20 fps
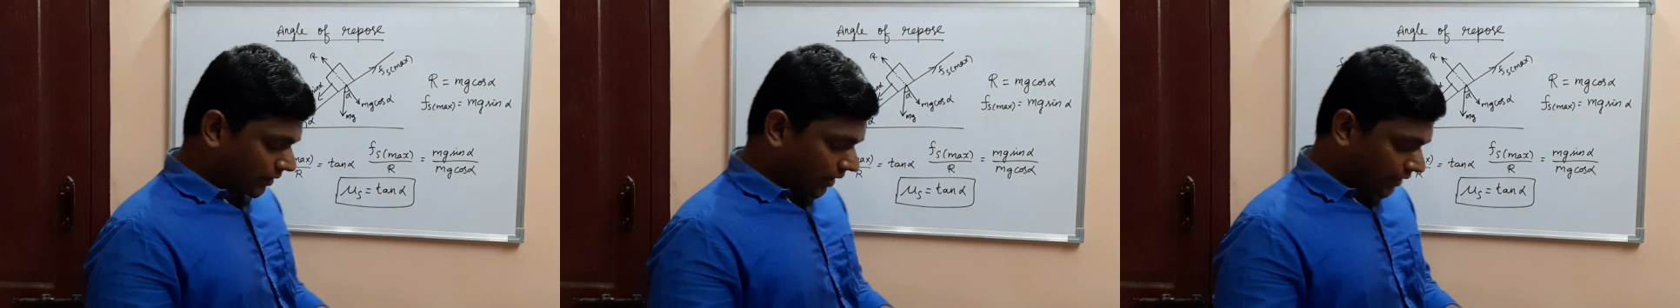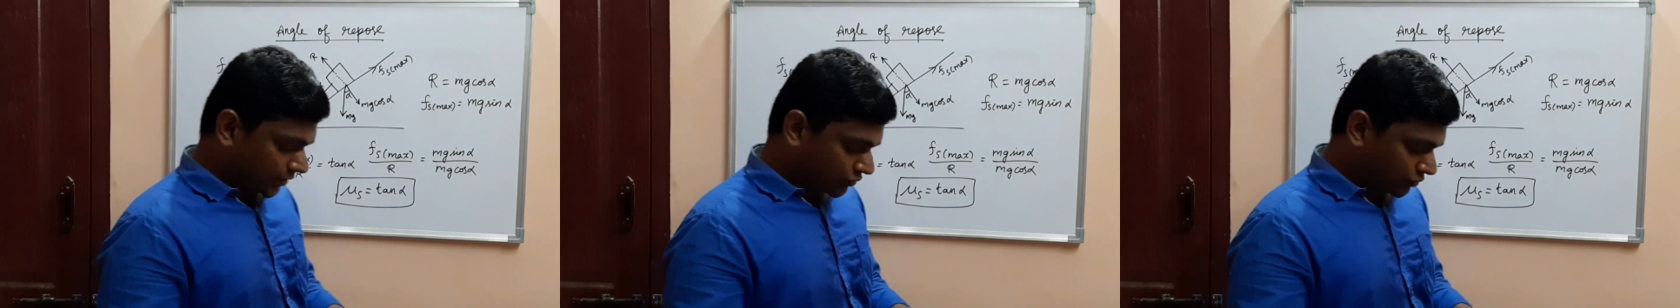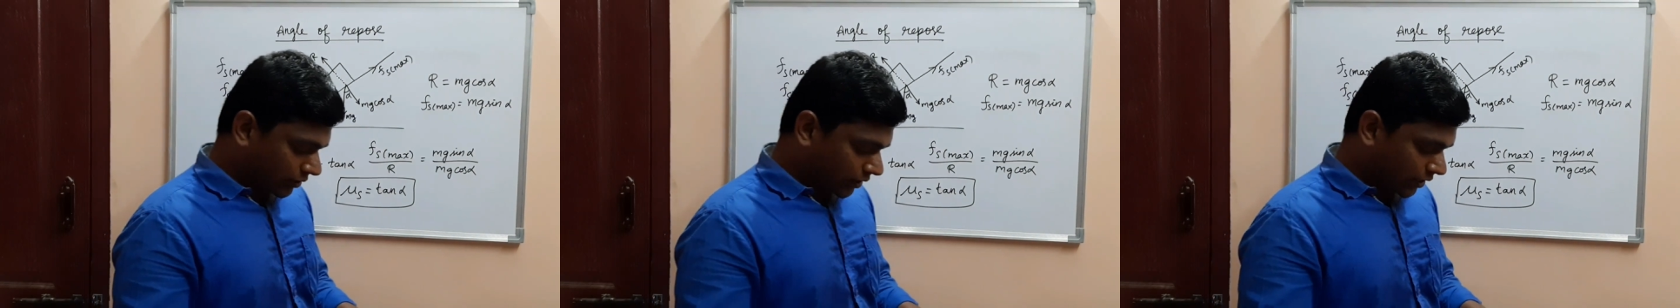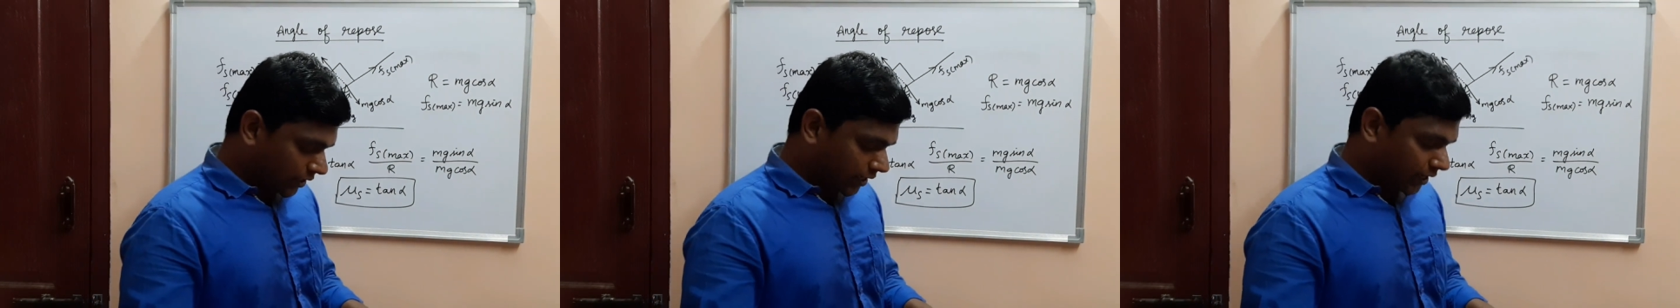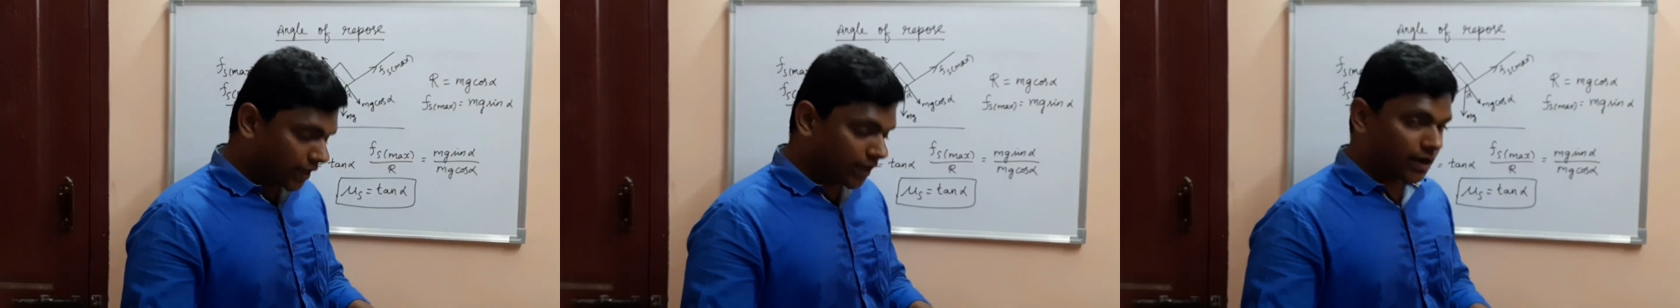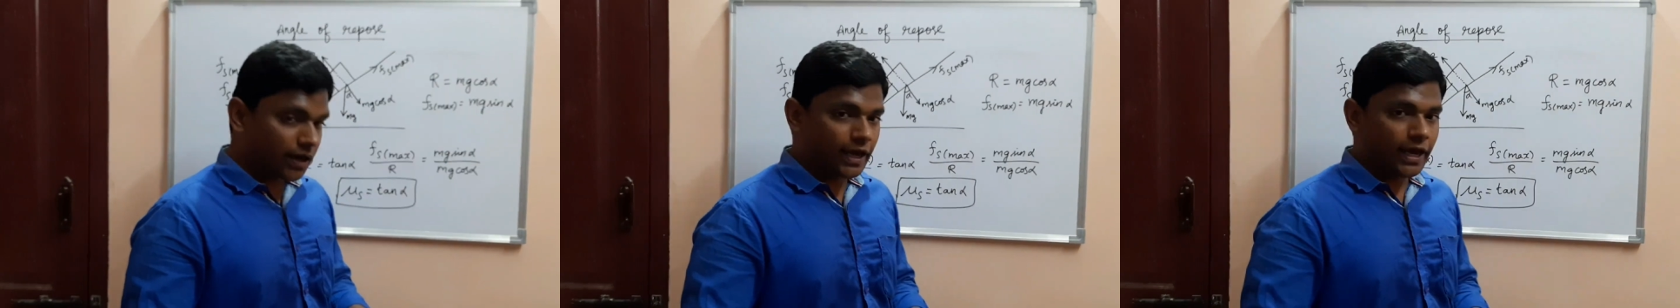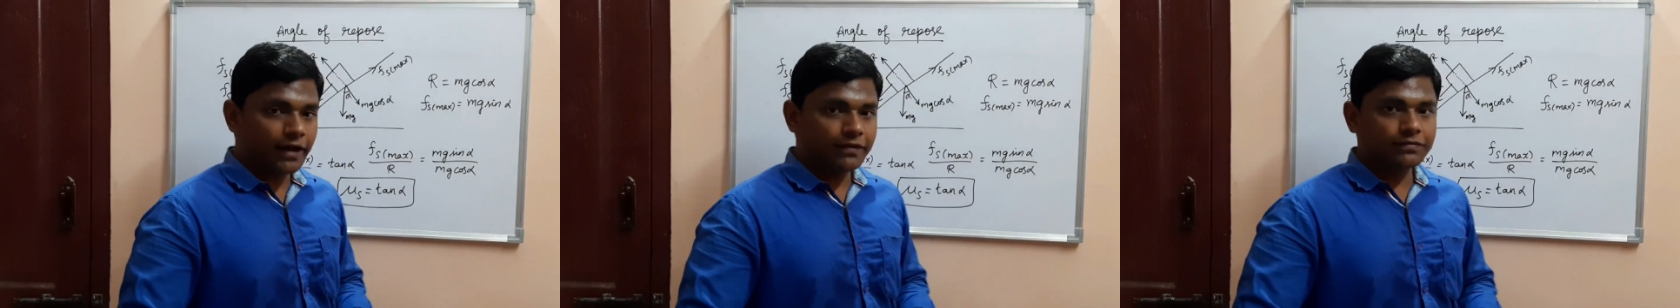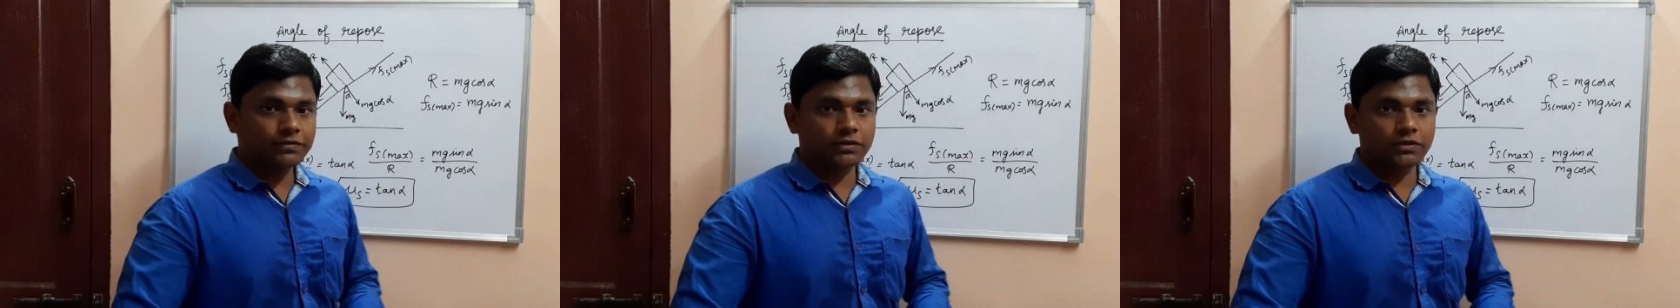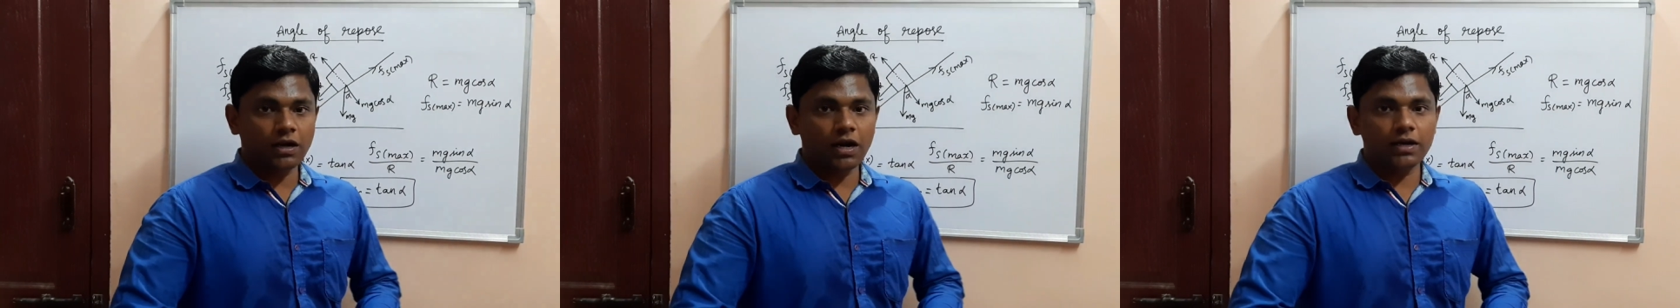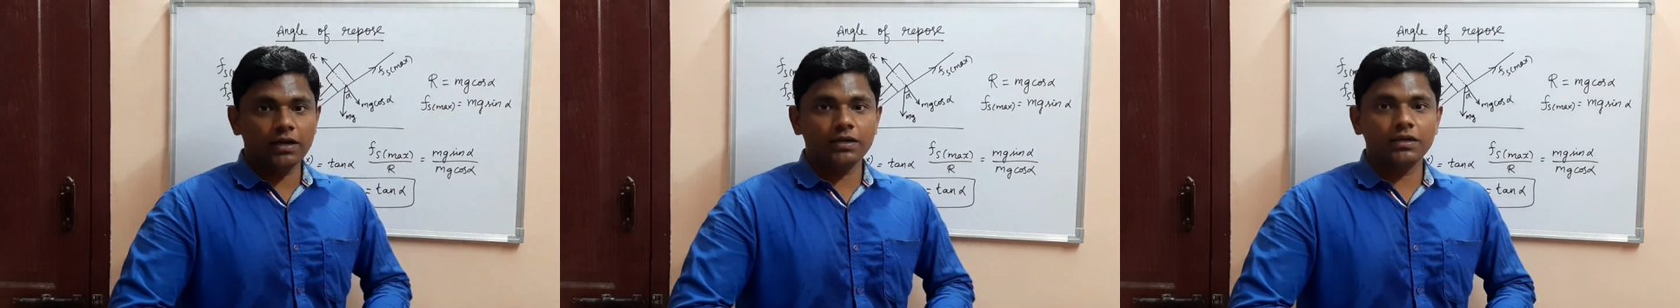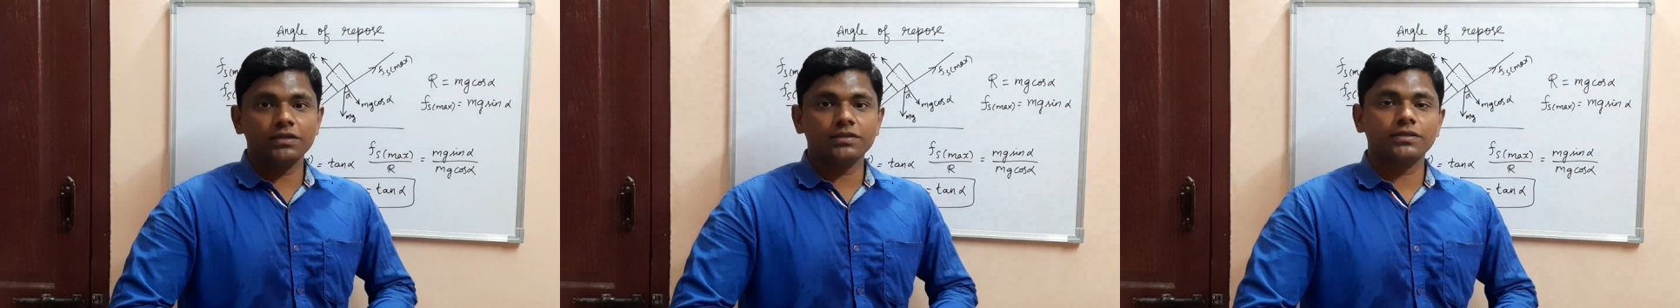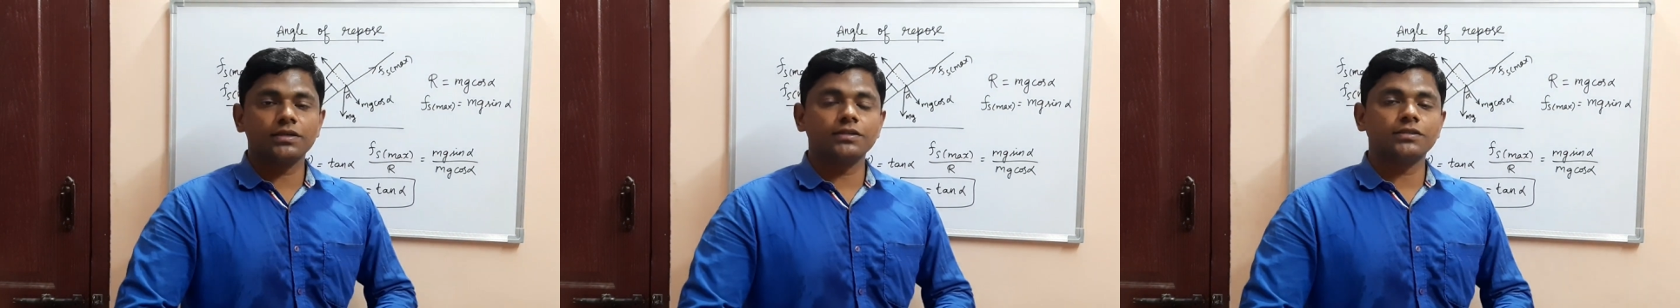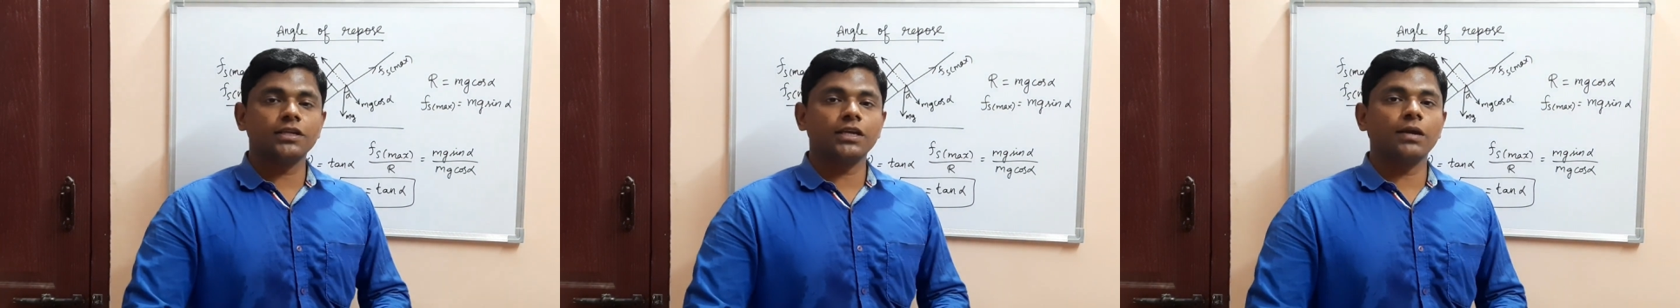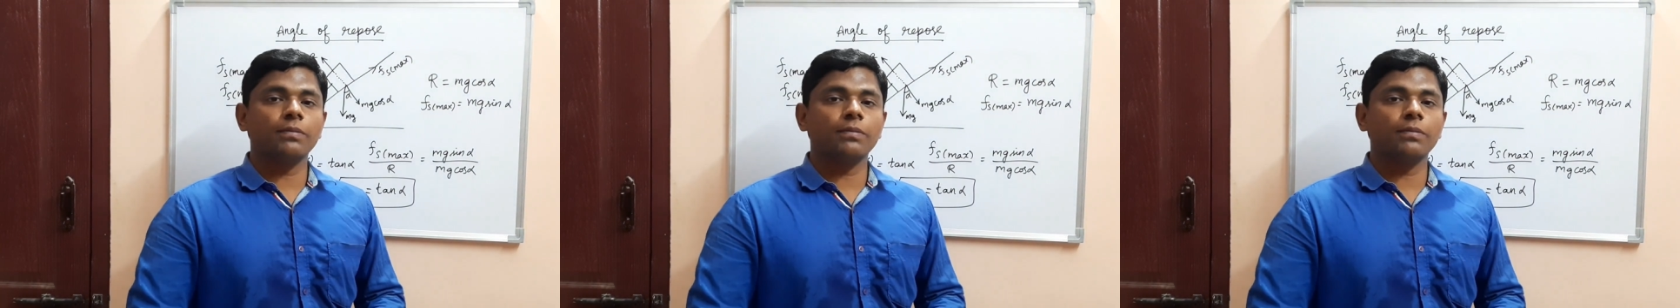actually I have started discussing